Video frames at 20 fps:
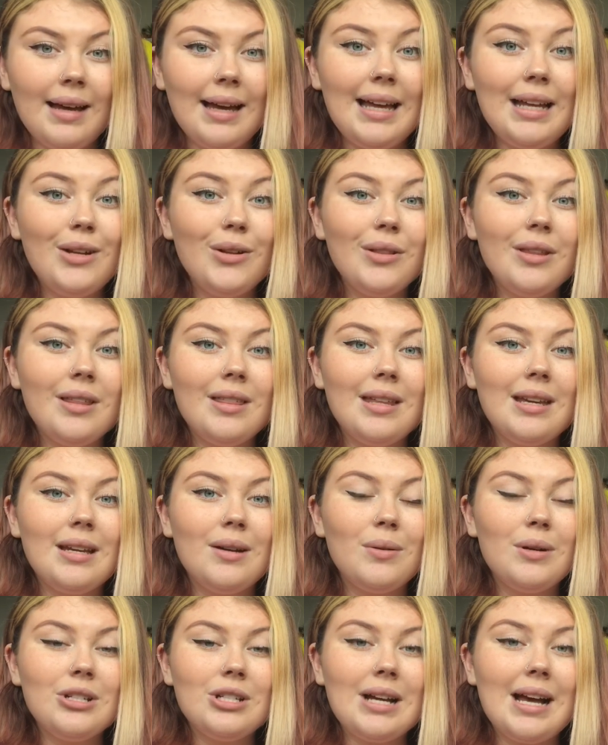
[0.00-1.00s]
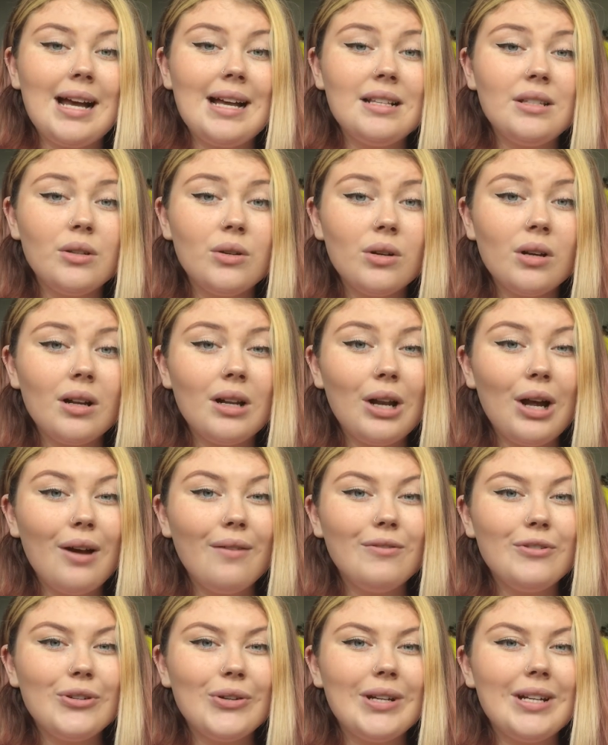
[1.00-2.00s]
Another thing which I took a lot
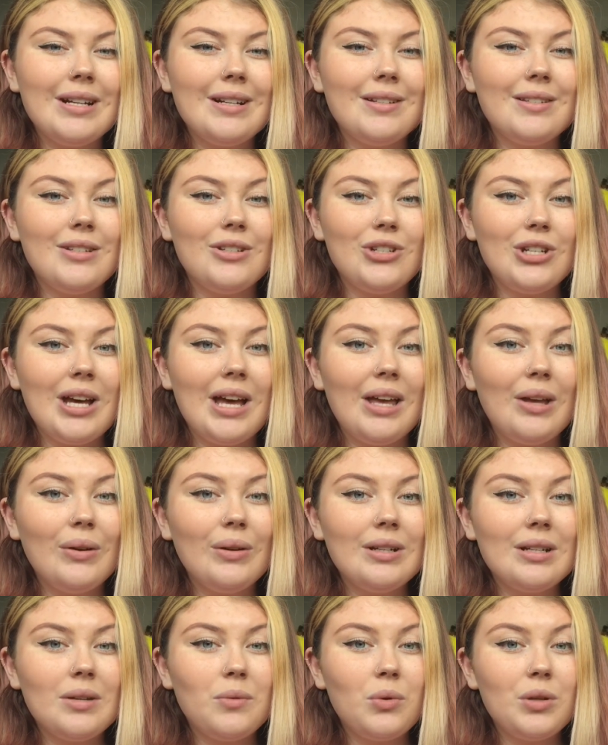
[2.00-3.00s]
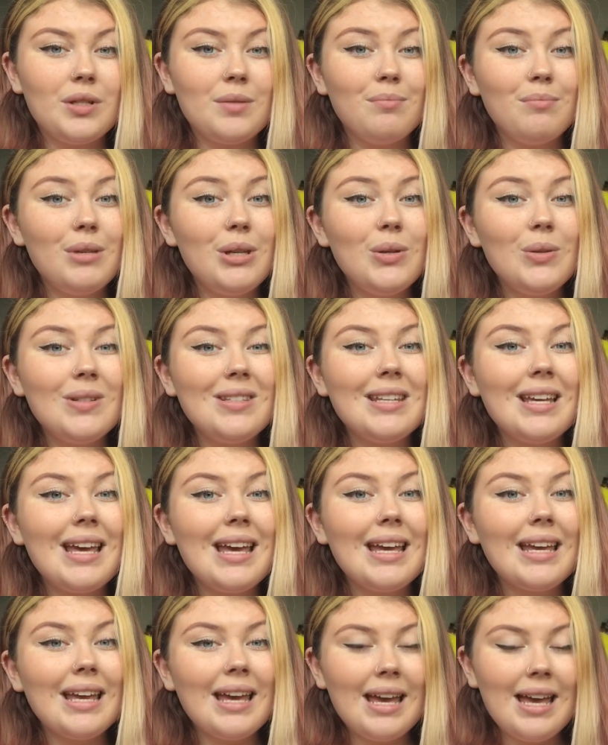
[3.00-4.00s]
of joy in as a child was
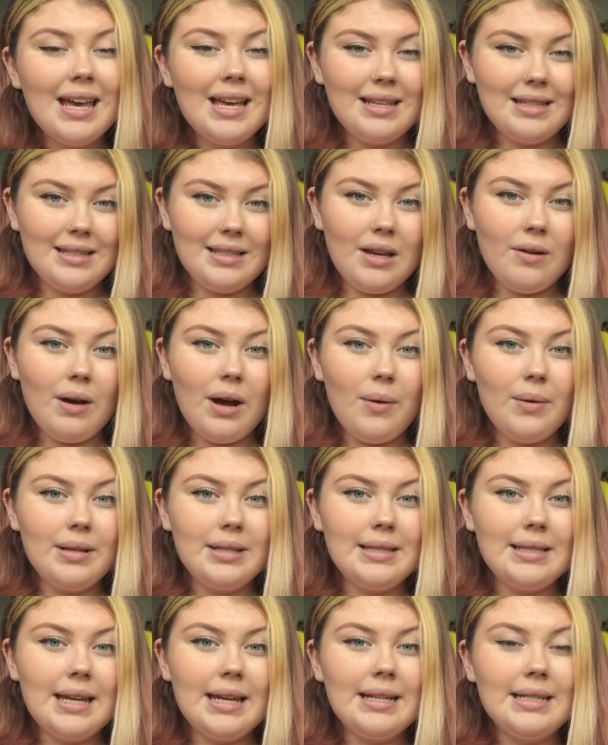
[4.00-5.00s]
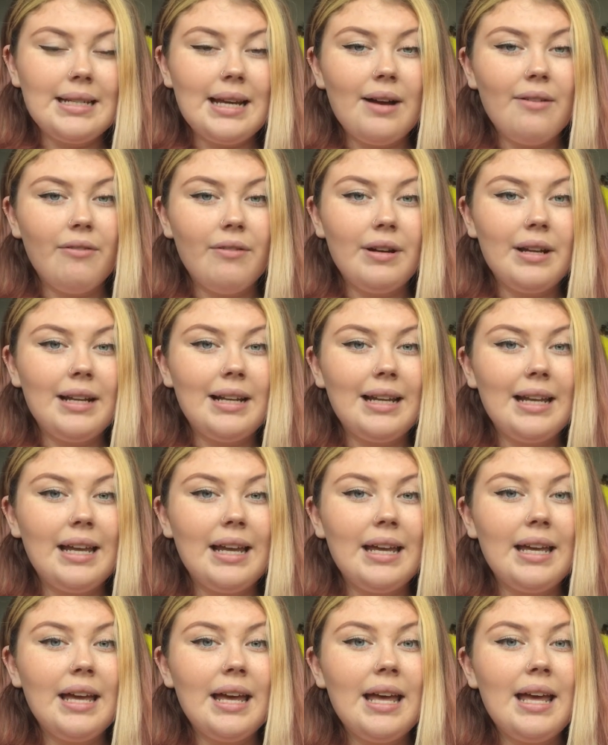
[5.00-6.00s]
music, so I would say
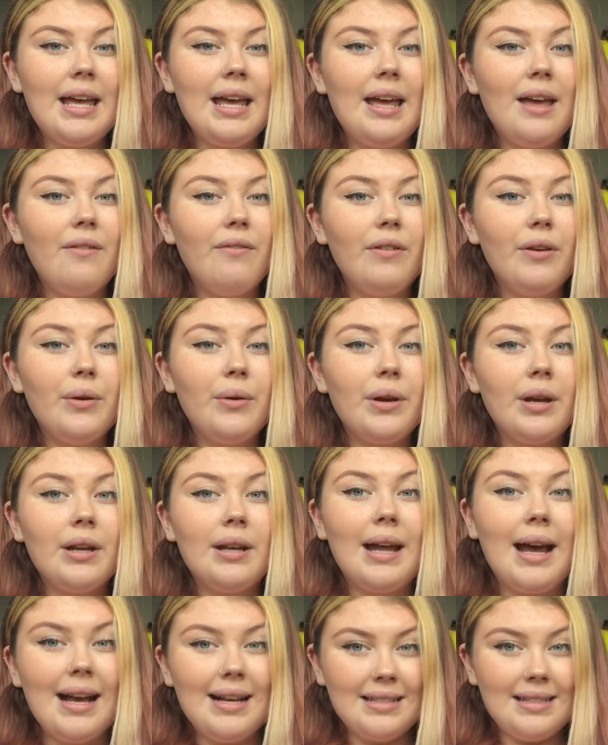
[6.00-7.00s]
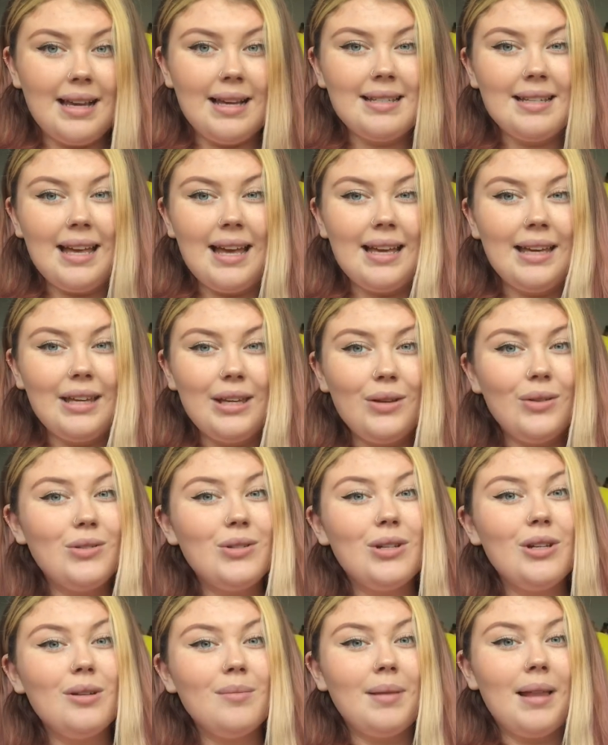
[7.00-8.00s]
definitely if you can access like
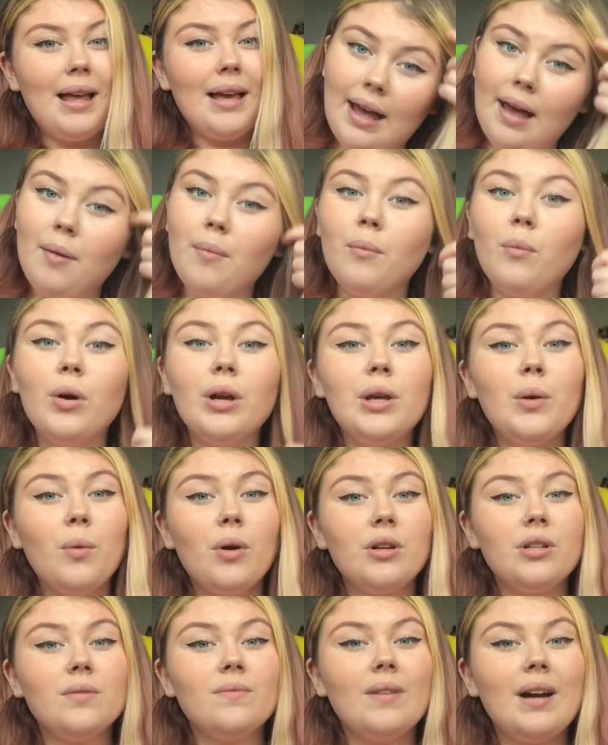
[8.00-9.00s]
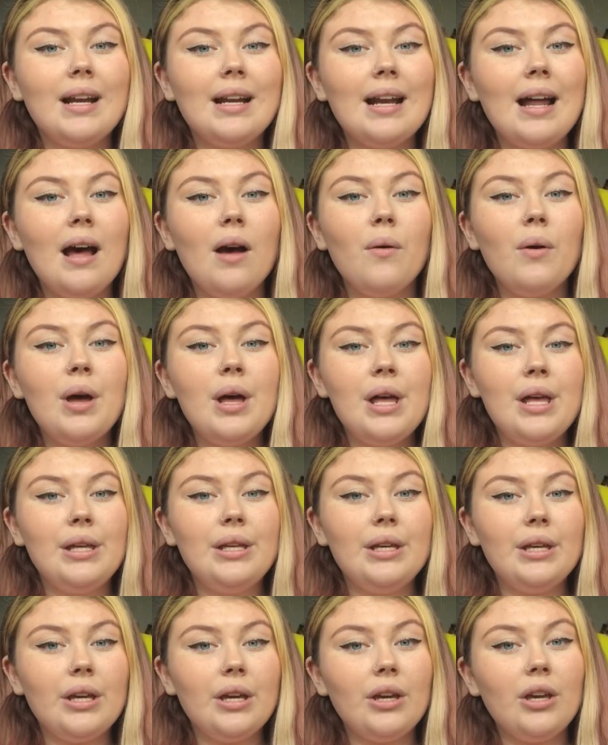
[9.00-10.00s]
YouTube, like what you're watching right now,
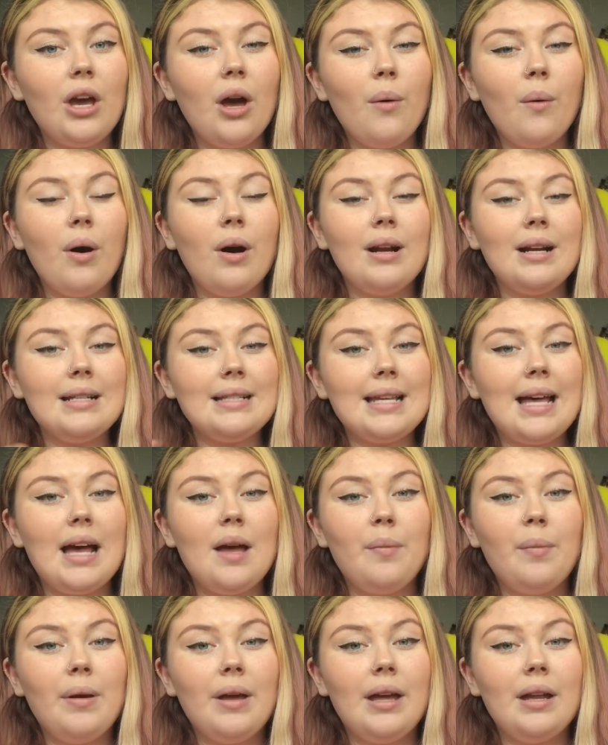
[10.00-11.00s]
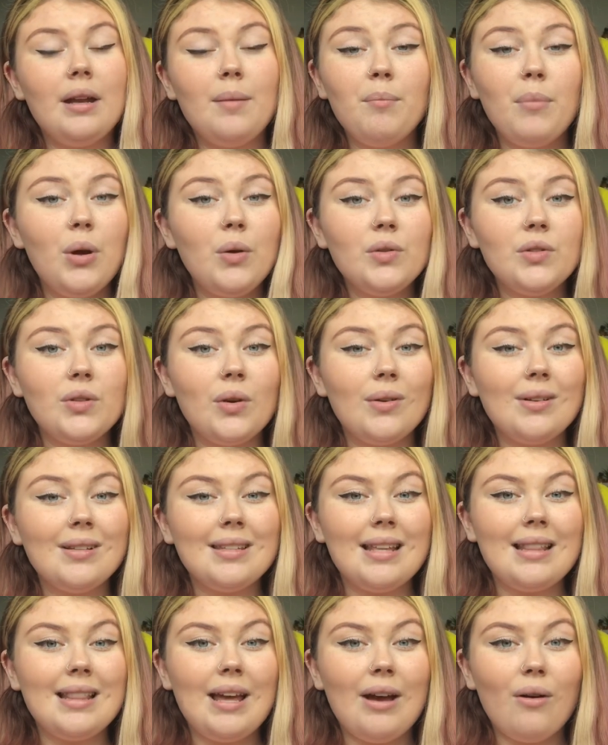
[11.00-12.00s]
you can go on and type in most songs
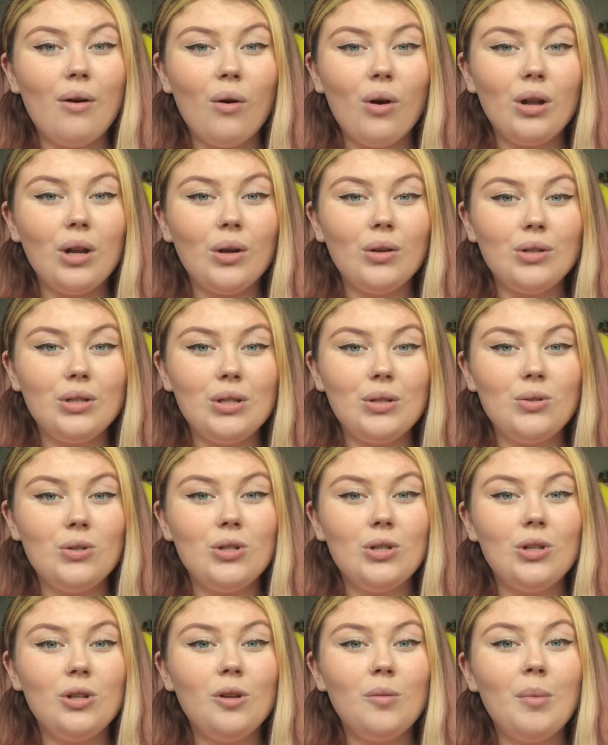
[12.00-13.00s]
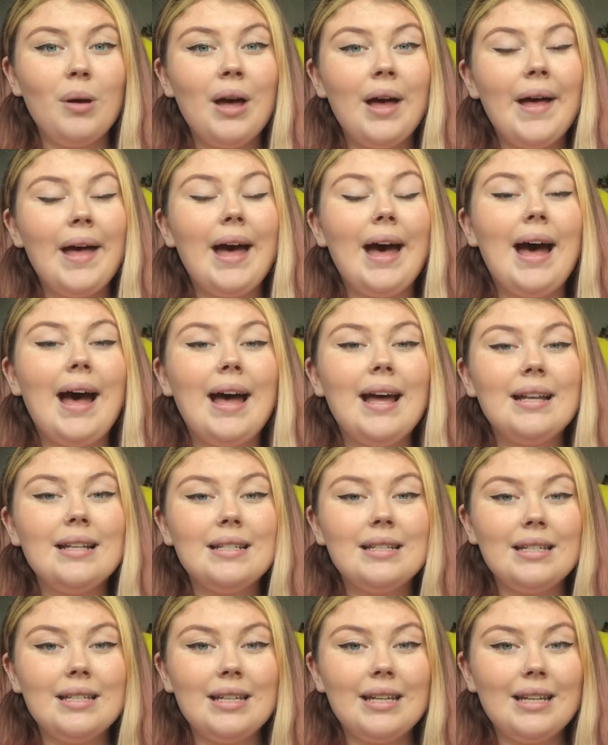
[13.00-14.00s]
and they're all on YouTube,
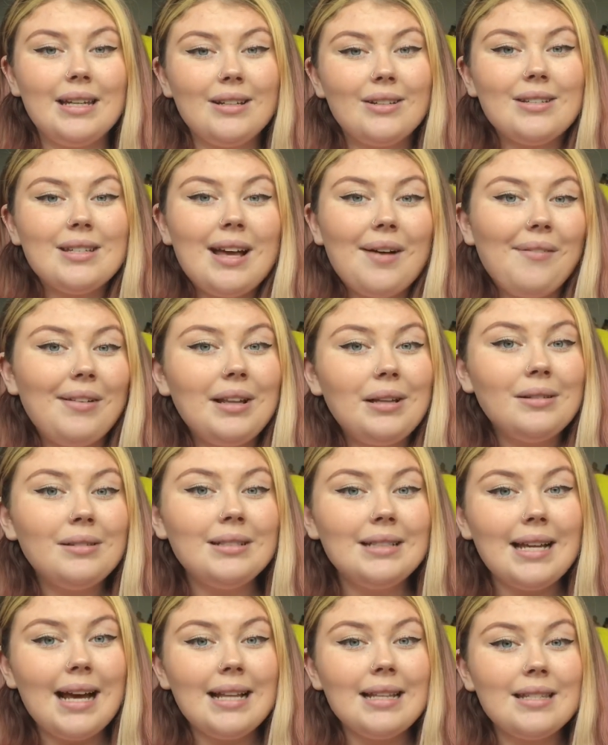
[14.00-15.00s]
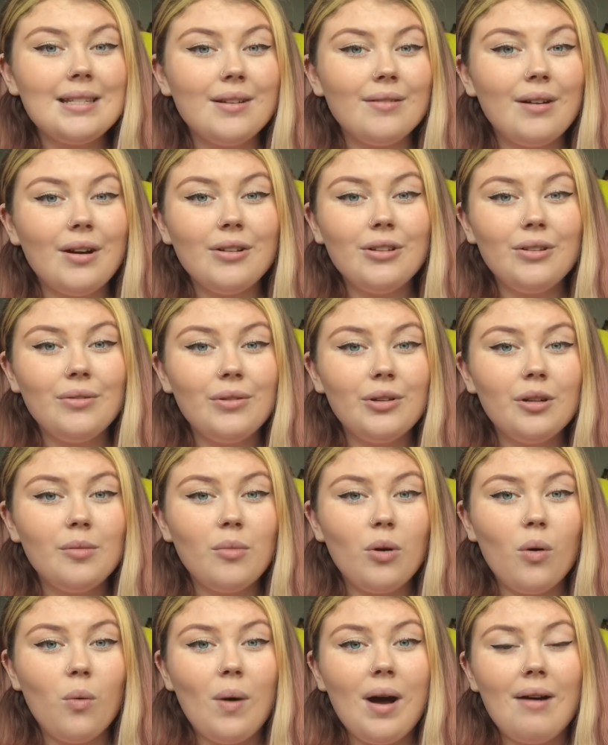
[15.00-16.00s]
and you can just have a little dance around your room
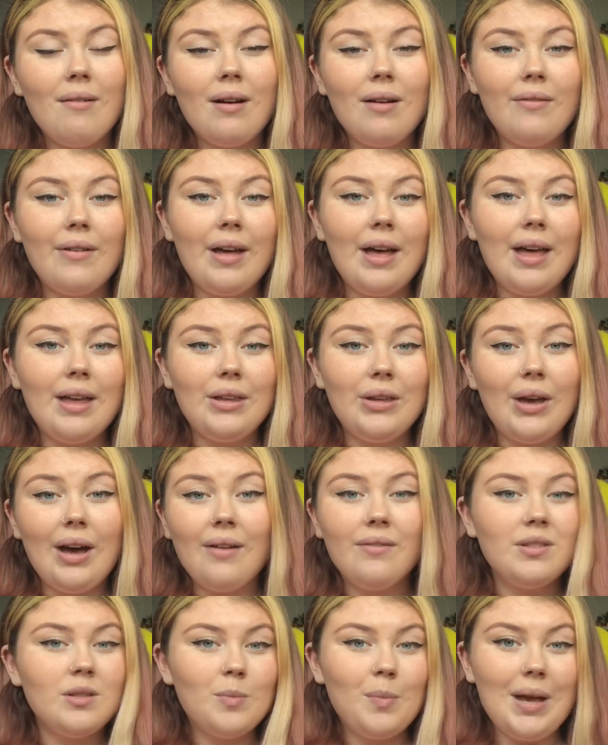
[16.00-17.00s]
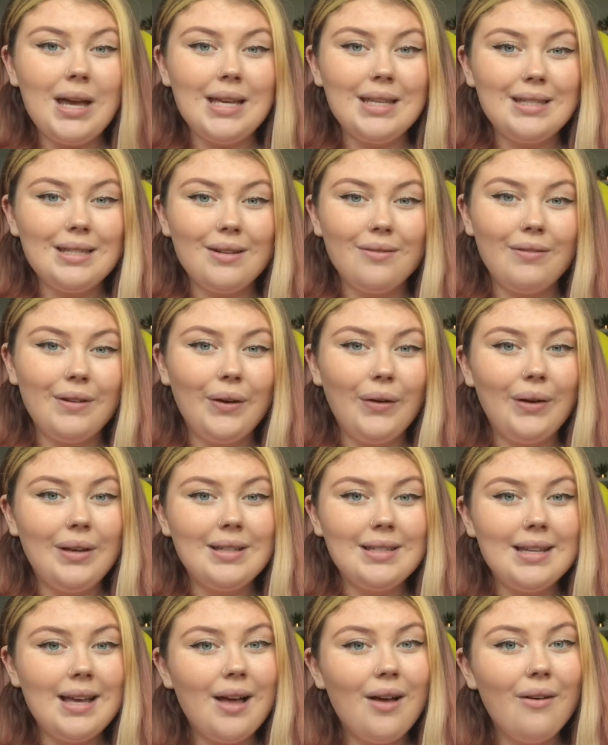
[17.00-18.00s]
or wherever you have space to feel
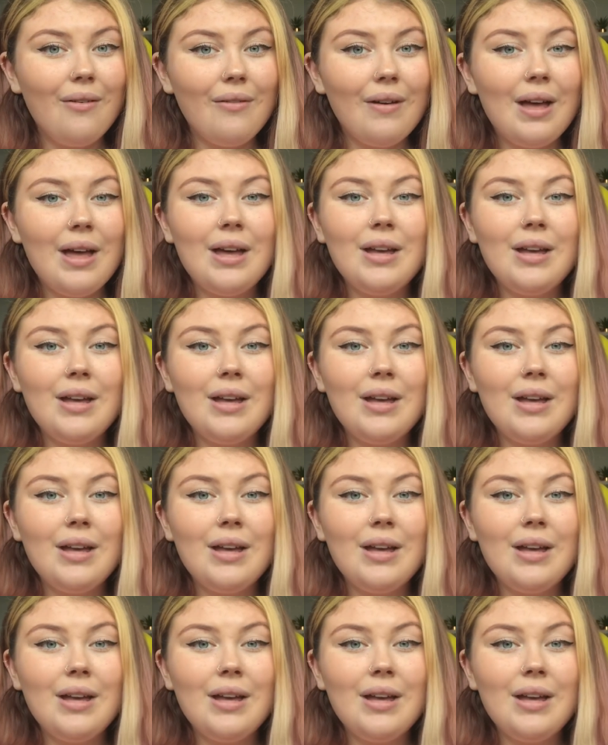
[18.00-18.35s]
yourself.